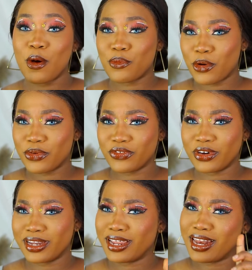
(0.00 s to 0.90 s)
But before
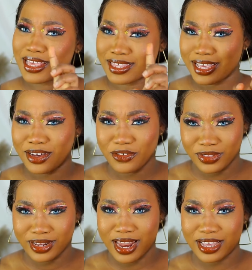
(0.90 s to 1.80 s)
then, let's take off the
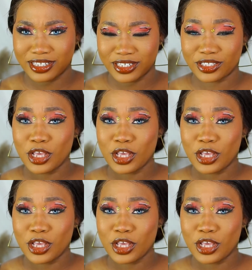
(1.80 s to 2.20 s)
lashes.